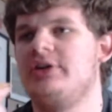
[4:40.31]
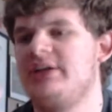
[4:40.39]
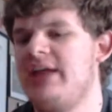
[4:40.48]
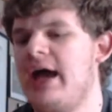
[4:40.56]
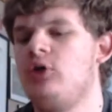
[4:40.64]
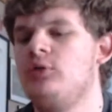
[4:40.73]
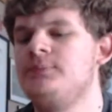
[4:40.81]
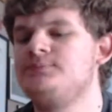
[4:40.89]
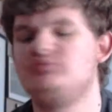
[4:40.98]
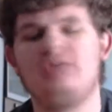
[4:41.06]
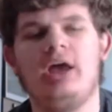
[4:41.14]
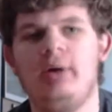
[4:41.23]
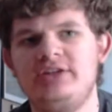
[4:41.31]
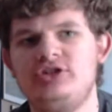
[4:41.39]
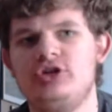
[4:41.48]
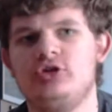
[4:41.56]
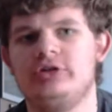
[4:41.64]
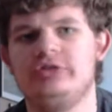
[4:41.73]
Now I
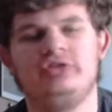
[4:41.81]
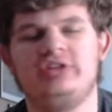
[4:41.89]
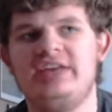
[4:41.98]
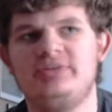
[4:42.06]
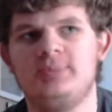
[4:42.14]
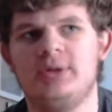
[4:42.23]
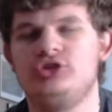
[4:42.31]
do, because taste buds